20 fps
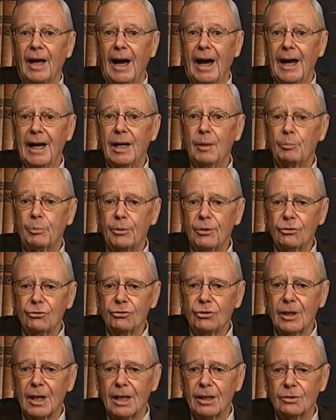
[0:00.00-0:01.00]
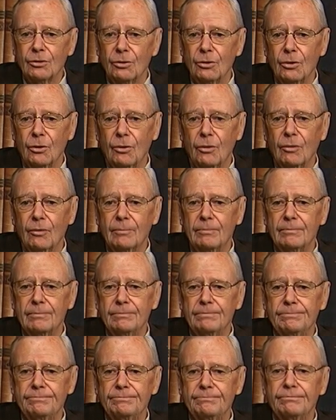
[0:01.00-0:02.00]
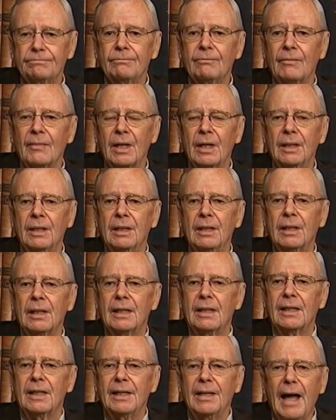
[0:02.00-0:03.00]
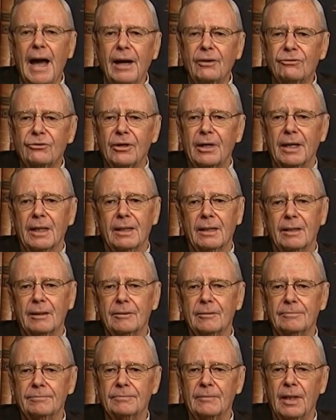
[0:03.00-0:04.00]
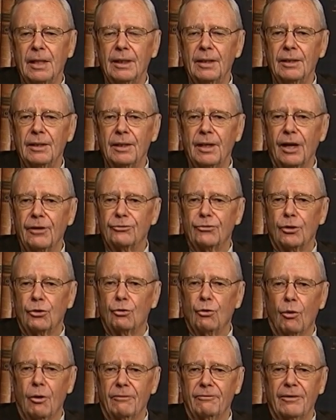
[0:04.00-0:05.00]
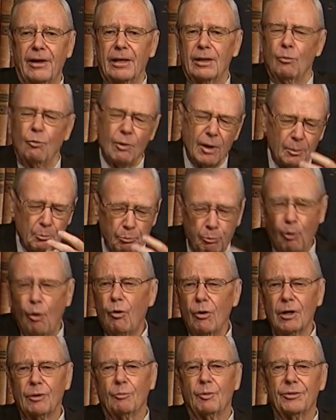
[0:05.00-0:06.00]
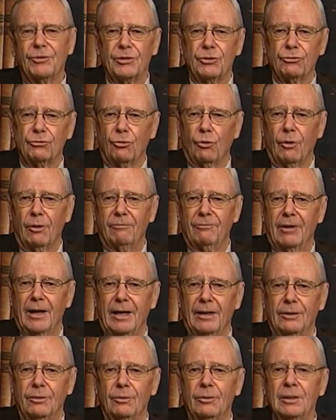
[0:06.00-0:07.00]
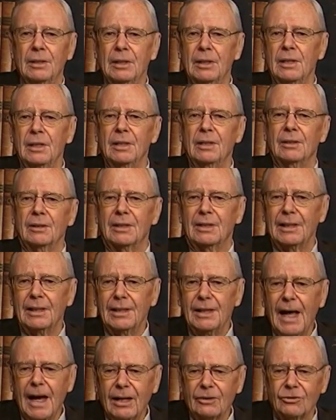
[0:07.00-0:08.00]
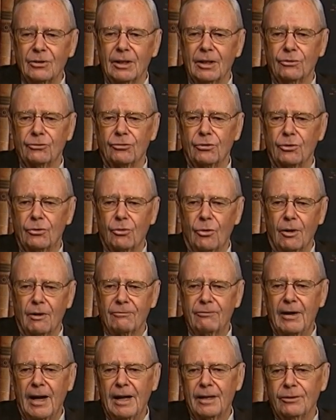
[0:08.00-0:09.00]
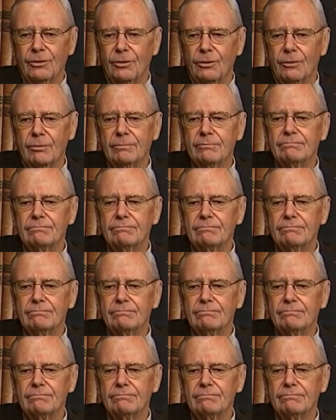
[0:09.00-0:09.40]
I appreciate you. Connecting is a core value. We're born with this core value. Connecting is a core value.